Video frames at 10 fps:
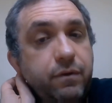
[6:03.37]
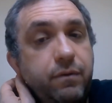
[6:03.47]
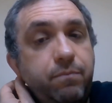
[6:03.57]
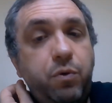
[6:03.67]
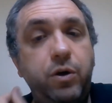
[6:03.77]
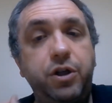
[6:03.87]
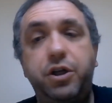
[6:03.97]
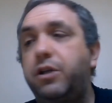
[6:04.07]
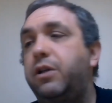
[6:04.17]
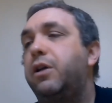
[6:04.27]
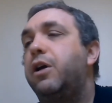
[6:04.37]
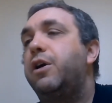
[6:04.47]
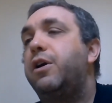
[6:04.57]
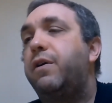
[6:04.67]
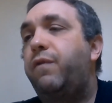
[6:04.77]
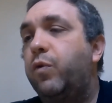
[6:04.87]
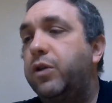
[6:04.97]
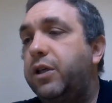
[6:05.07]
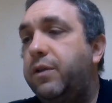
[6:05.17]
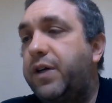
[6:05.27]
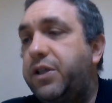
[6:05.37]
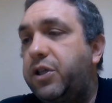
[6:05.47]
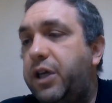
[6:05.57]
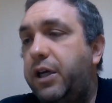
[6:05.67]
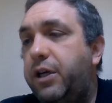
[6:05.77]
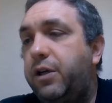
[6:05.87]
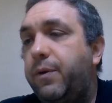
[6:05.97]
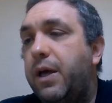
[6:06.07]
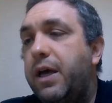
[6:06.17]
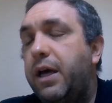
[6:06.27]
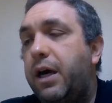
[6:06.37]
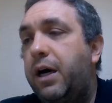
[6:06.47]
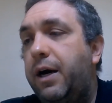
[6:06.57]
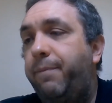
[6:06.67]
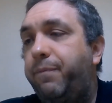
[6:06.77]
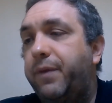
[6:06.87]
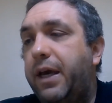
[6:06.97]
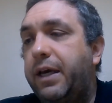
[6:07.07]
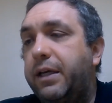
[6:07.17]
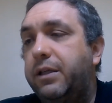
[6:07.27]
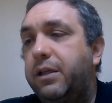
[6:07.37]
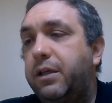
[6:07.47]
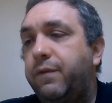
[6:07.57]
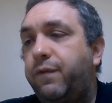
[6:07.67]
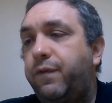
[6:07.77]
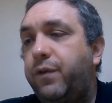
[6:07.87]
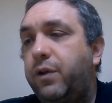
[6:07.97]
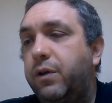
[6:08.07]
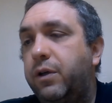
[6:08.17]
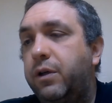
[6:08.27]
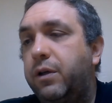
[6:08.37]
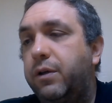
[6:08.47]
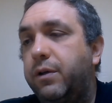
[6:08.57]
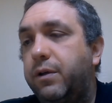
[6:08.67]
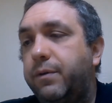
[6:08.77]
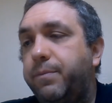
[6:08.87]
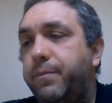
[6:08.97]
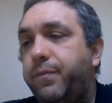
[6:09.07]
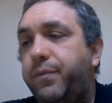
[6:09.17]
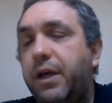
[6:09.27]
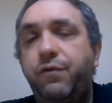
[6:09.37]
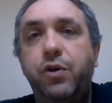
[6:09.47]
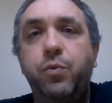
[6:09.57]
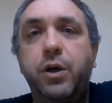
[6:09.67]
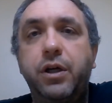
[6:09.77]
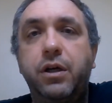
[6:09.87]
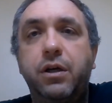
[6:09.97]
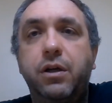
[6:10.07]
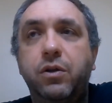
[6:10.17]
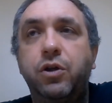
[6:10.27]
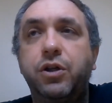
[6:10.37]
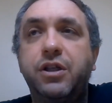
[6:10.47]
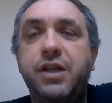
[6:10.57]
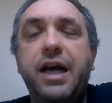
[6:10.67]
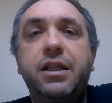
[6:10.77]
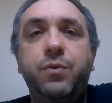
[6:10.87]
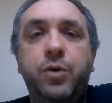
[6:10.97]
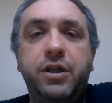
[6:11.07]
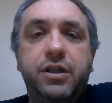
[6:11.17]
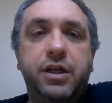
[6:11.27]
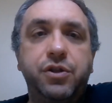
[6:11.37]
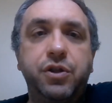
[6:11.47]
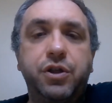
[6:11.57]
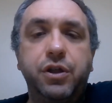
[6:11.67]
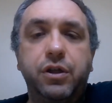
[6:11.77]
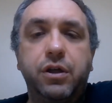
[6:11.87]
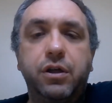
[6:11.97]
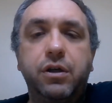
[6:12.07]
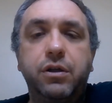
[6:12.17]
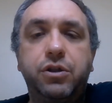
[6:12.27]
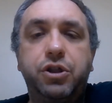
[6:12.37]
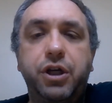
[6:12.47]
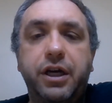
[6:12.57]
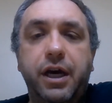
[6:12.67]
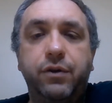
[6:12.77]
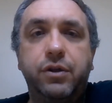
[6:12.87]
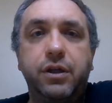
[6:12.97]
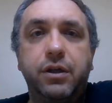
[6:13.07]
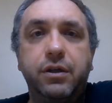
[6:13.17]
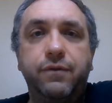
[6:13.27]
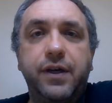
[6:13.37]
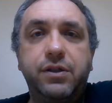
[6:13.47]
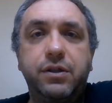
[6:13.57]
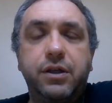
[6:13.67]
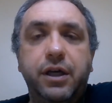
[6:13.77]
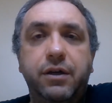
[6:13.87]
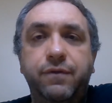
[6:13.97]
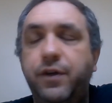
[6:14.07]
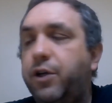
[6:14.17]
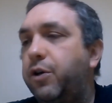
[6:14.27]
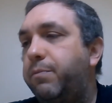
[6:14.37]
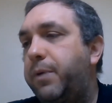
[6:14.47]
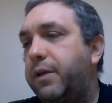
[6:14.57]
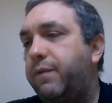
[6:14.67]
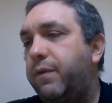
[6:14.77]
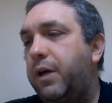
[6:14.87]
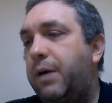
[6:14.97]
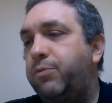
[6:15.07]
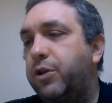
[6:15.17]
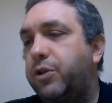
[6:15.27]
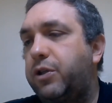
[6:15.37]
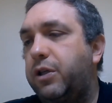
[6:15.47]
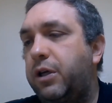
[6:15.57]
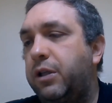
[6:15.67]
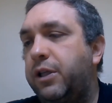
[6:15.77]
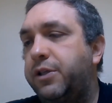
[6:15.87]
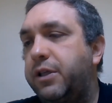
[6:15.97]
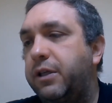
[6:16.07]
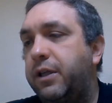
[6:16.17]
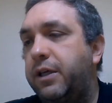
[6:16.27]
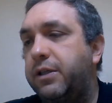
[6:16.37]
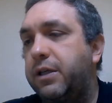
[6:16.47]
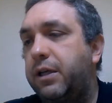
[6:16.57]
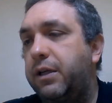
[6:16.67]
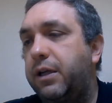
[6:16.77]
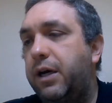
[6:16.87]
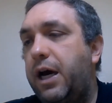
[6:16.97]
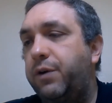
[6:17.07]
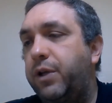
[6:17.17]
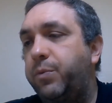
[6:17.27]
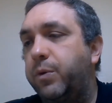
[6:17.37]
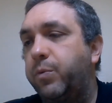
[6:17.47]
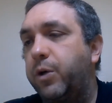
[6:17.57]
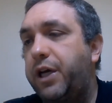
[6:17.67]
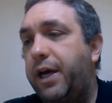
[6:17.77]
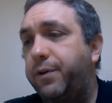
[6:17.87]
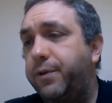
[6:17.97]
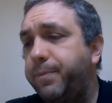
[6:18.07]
portion for the investigator. And if you want to learn exactly what it does, you can check out the investigator video, but I'm just listing these on how they would work out.